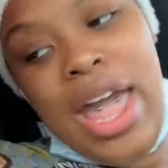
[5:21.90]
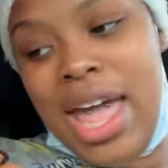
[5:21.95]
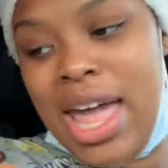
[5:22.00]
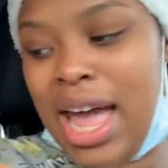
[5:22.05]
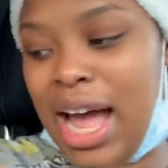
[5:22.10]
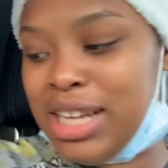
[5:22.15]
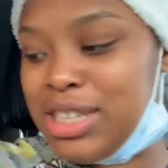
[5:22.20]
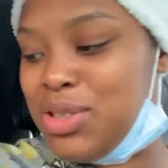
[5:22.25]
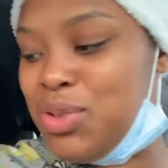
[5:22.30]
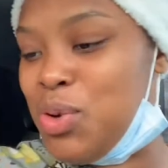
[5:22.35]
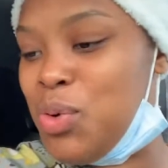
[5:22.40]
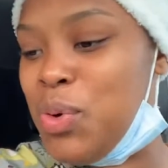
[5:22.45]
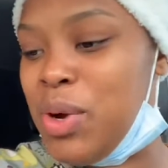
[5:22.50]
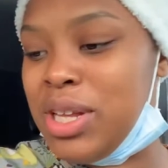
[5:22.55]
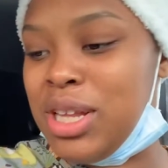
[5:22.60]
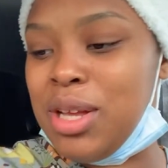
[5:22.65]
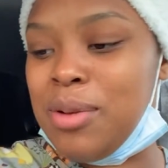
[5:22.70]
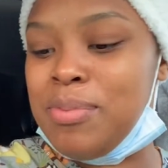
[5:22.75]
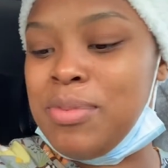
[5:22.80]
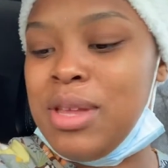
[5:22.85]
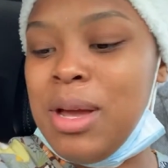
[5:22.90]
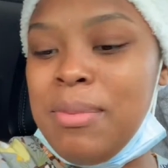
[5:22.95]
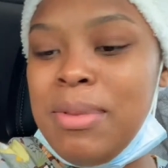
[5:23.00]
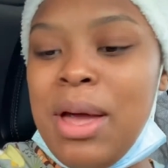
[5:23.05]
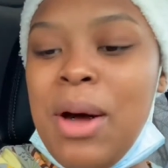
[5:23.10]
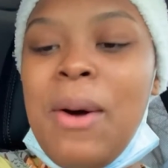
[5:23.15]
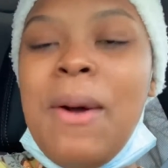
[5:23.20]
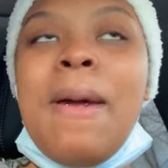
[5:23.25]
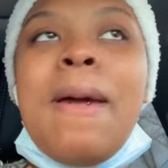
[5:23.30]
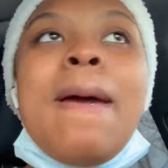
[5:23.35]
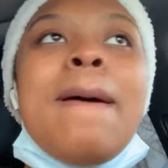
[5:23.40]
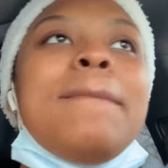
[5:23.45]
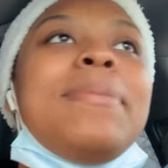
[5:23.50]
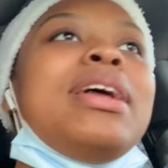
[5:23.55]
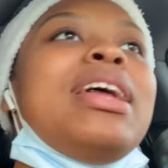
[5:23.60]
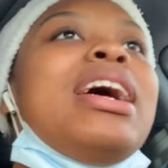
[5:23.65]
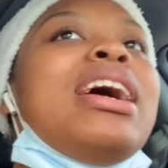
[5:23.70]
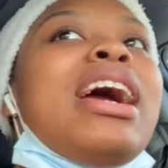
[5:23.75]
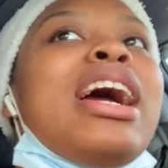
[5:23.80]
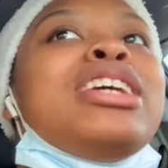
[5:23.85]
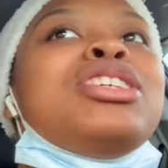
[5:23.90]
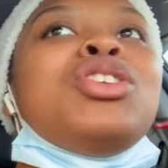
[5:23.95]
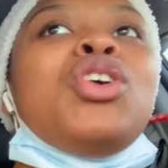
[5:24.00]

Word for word: Have to do a quick thumbnail. But yeah, guys.